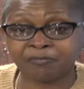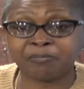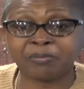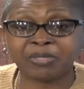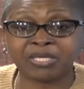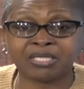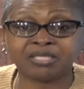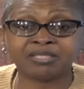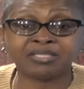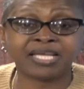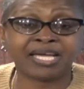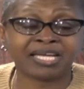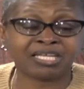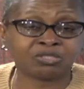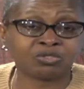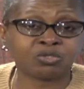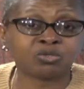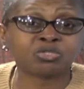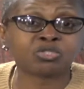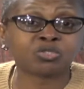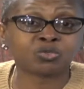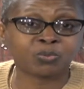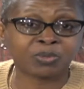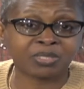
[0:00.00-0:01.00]
been
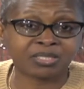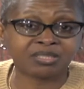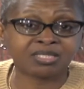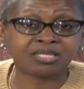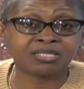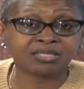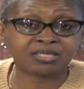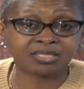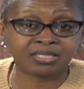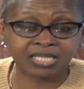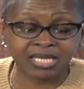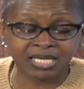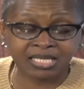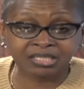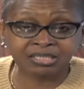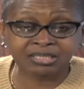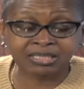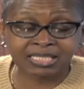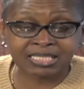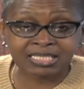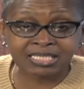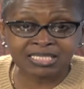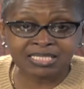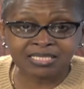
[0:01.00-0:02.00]
diagnosed with this
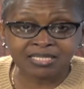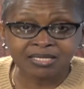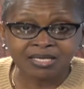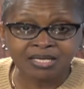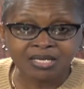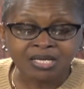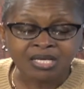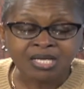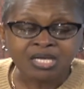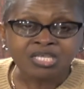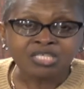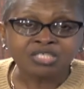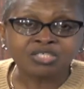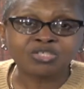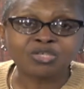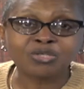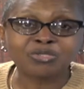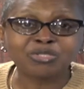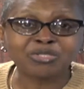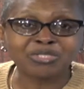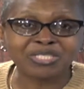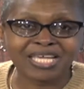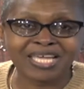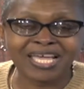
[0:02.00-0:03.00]
illness.
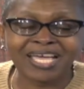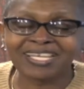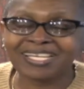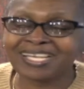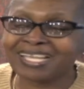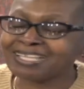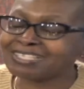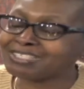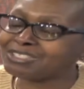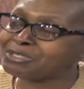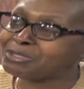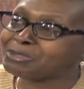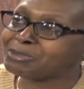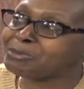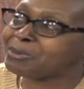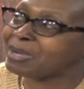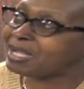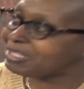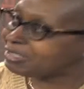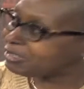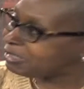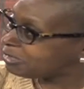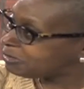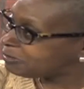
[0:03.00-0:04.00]
So today I'd like to
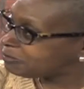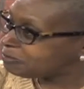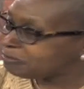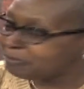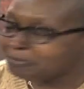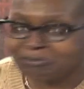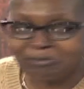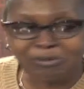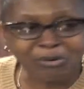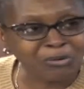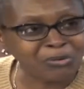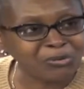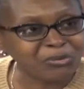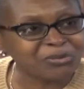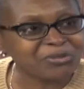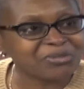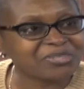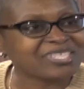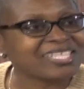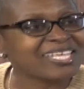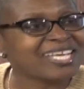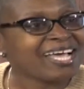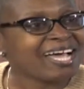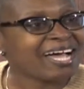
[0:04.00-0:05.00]
welcome
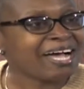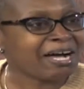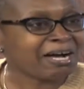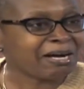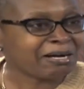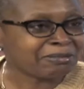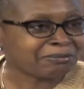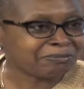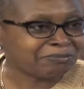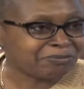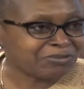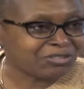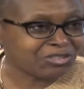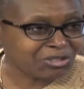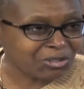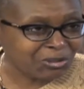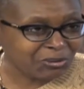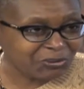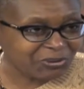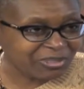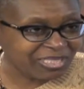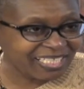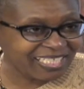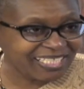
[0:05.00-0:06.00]
both
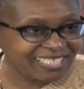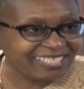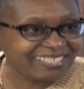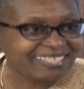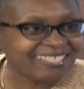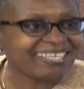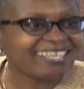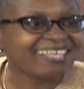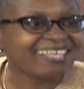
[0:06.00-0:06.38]
Jody